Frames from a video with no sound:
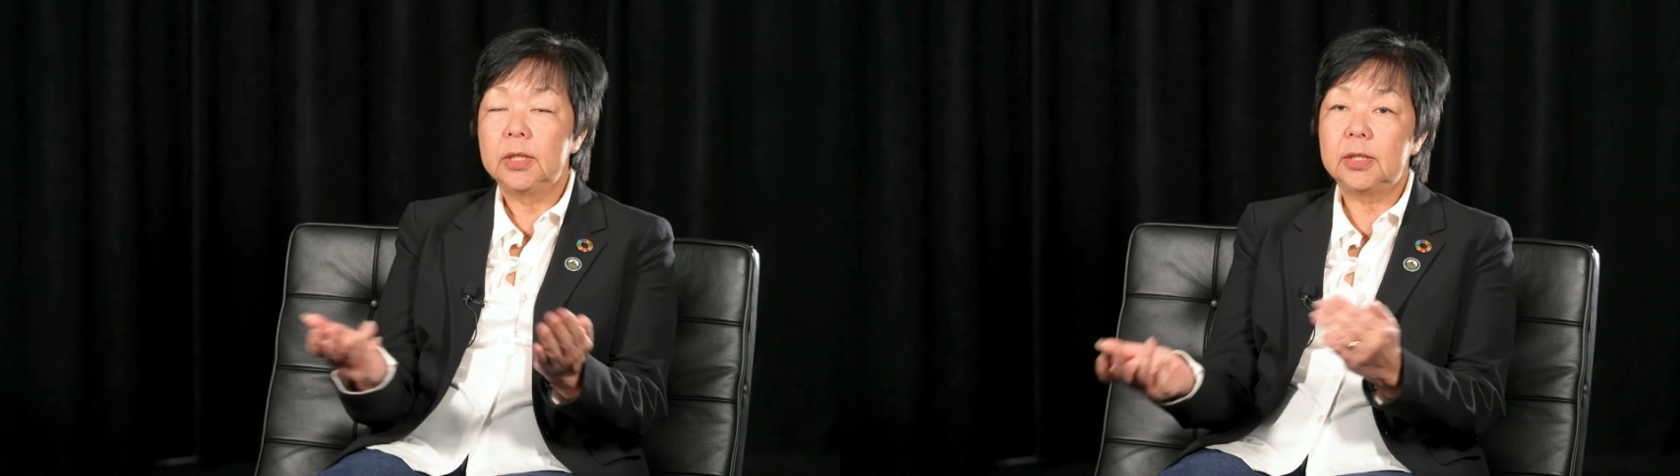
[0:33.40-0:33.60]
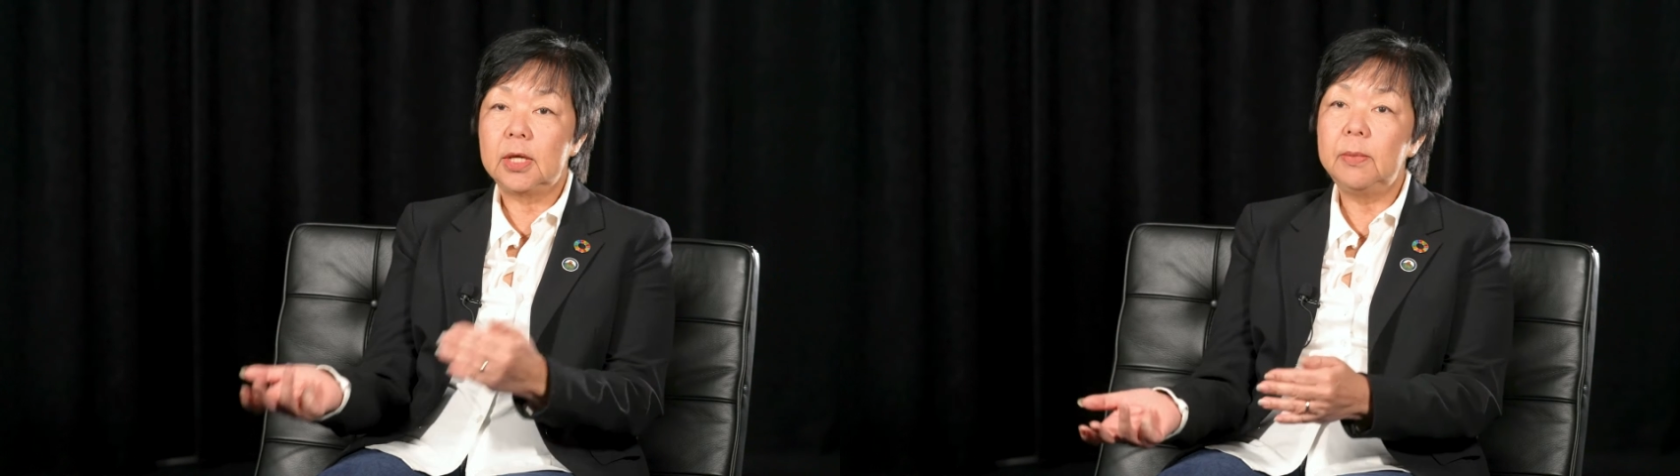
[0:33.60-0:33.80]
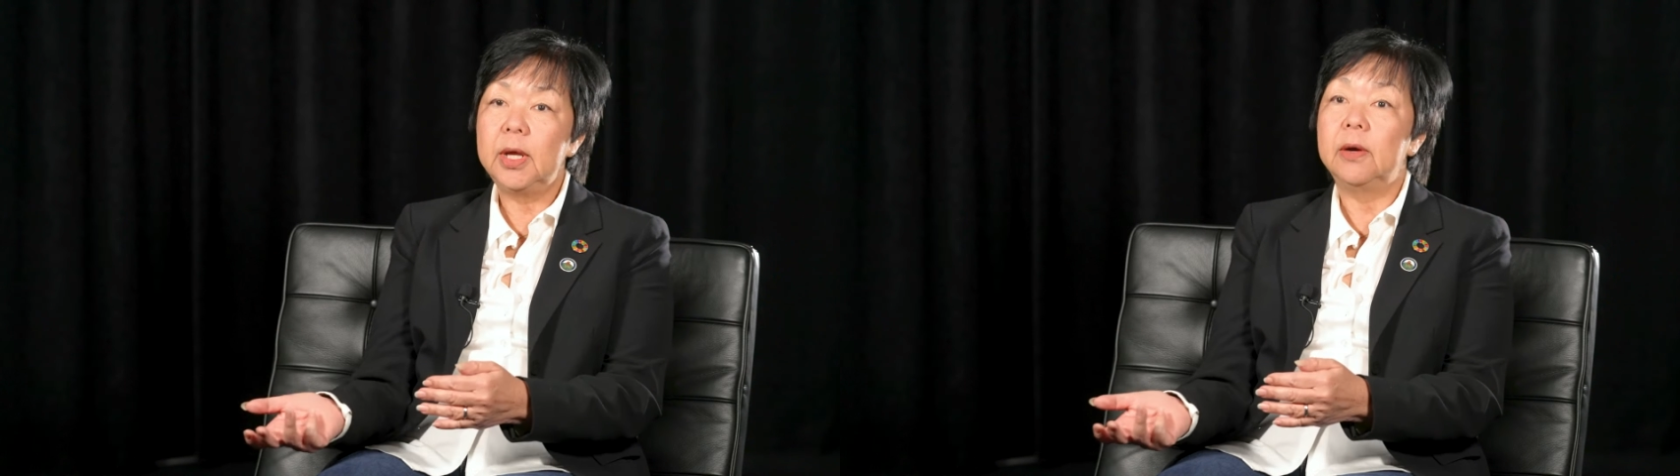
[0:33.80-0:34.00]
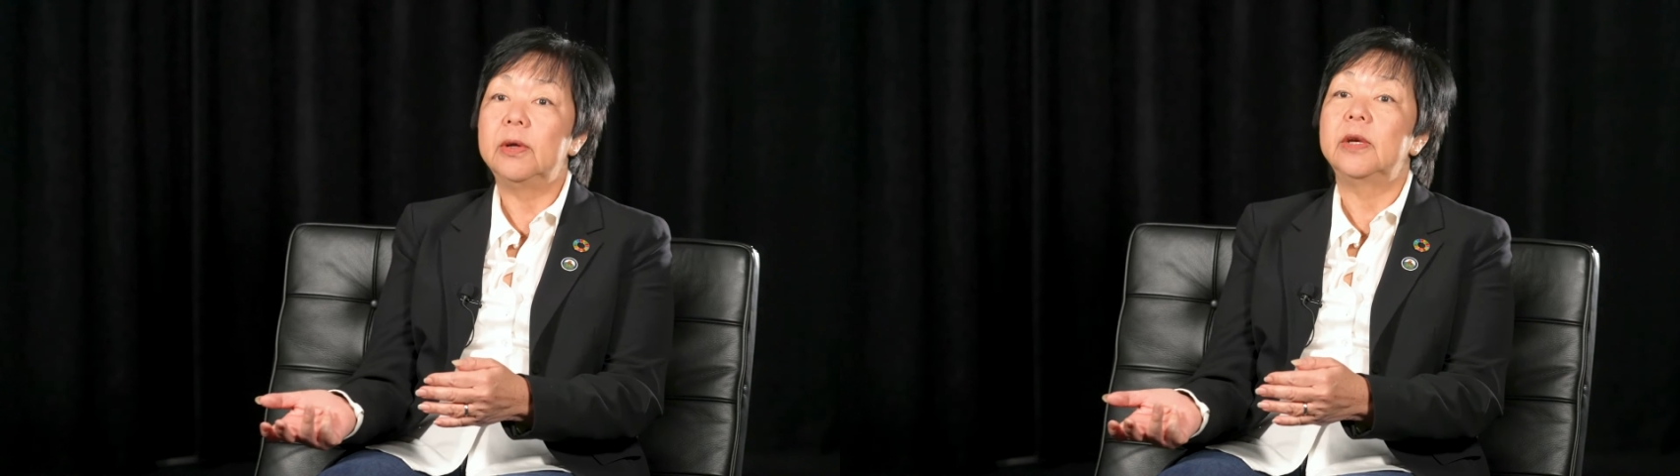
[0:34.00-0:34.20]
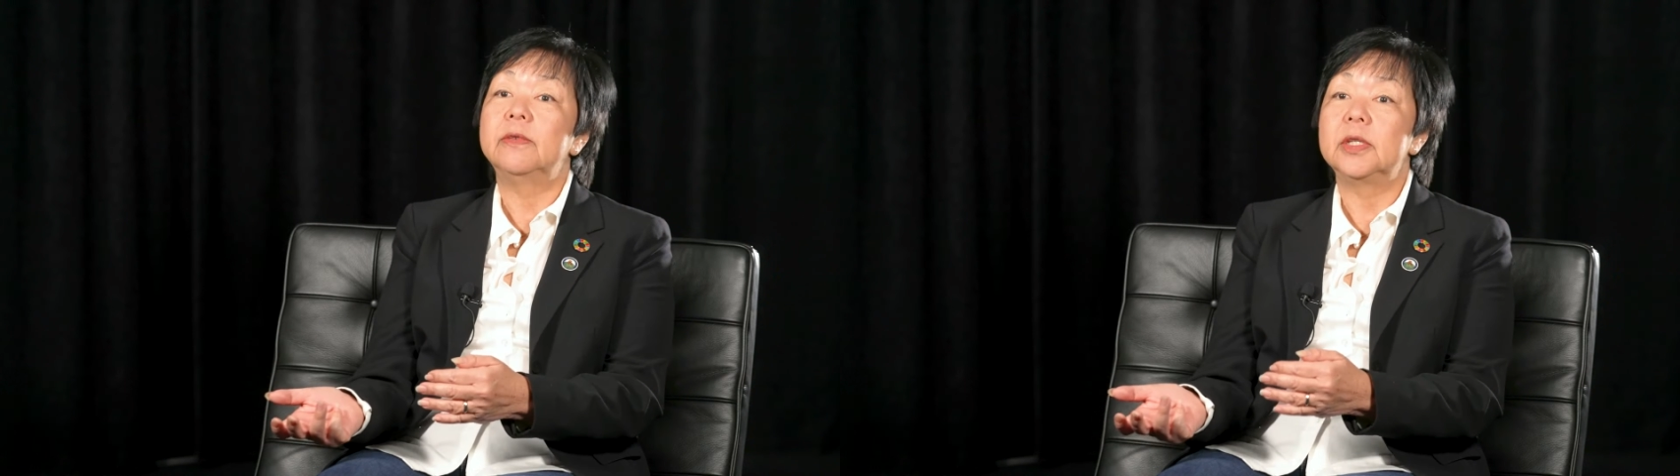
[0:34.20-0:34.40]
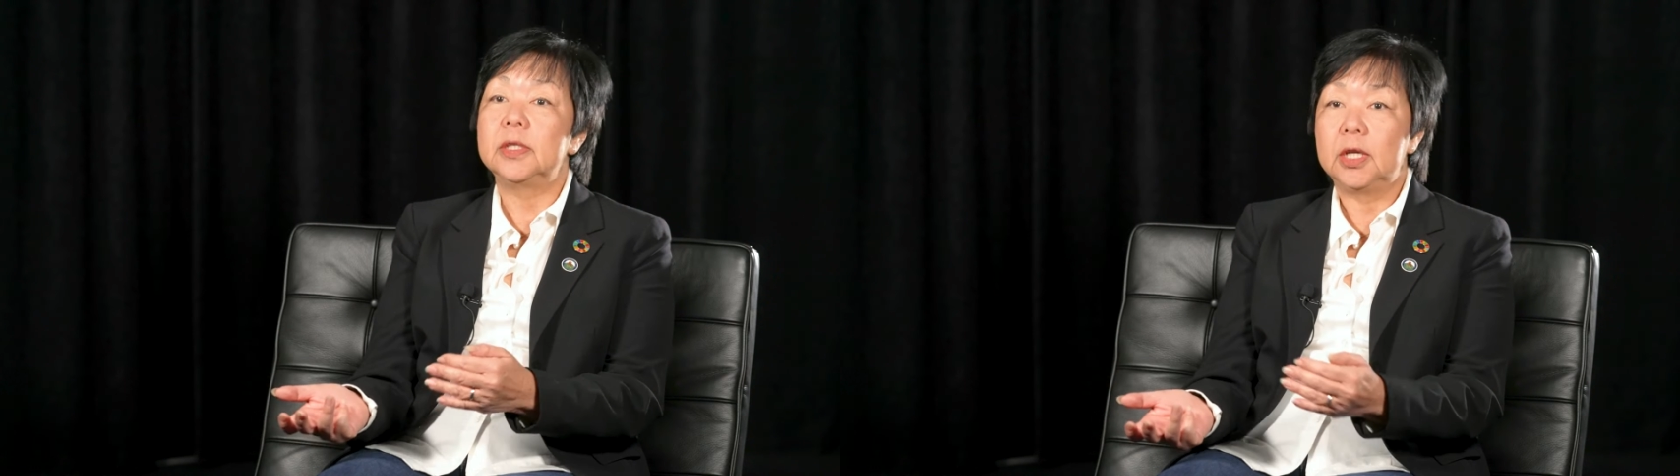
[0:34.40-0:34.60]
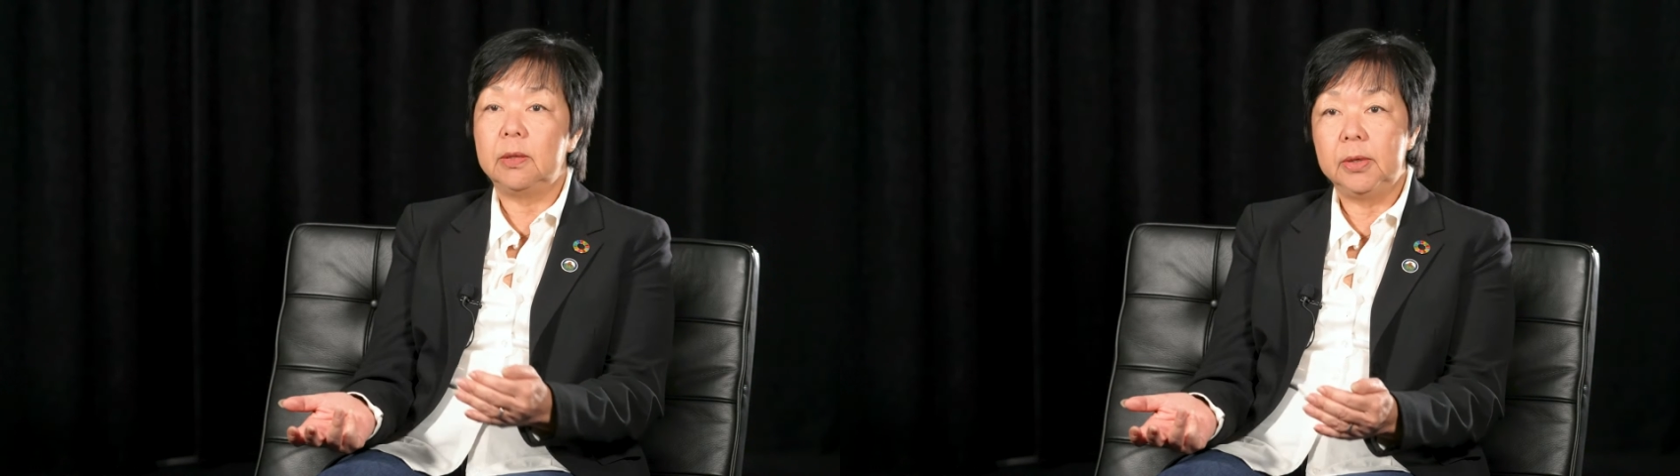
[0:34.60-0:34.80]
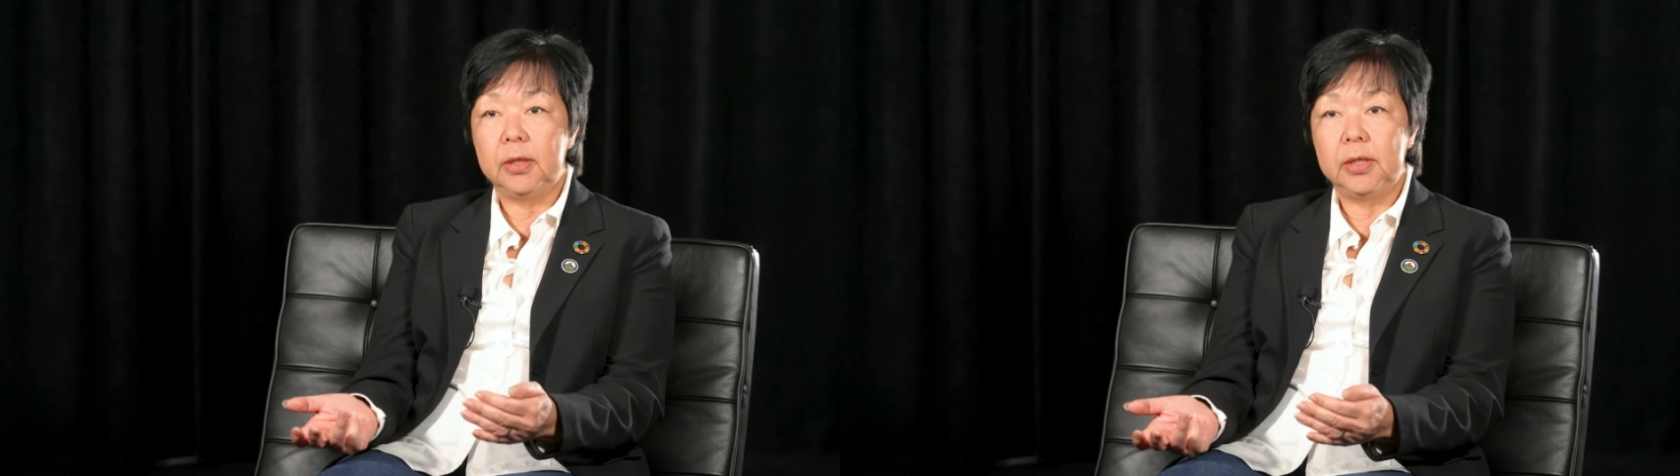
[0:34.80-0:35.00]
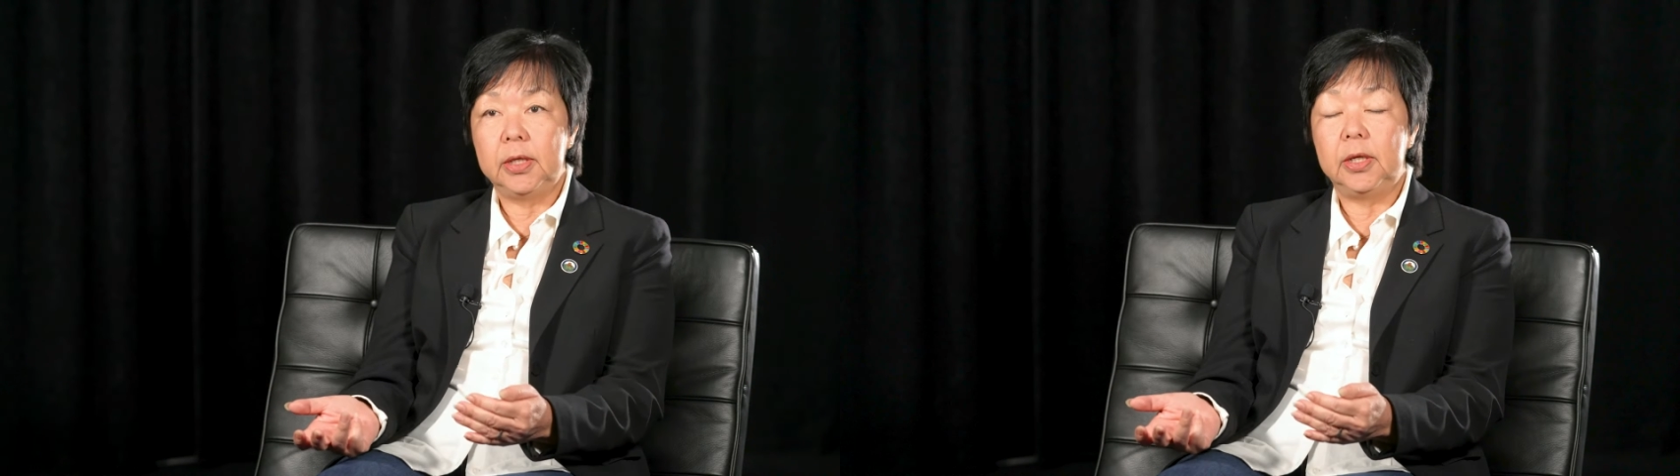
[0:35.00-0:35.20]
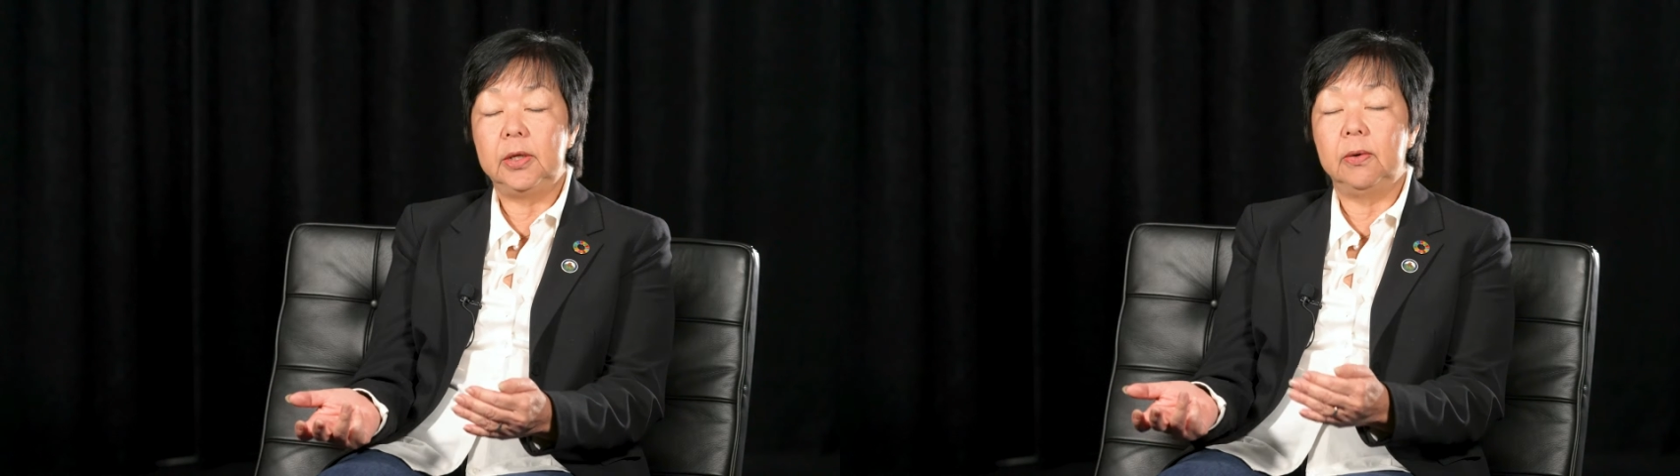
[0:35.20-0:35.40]
some area of
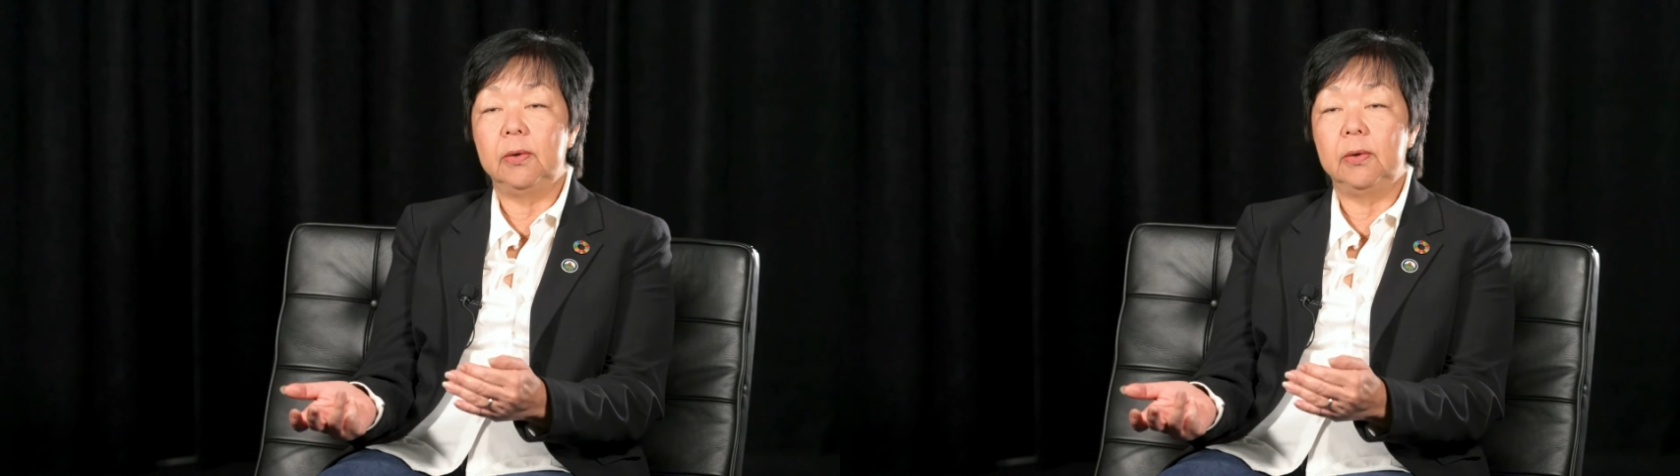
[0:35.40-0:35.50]
sustainability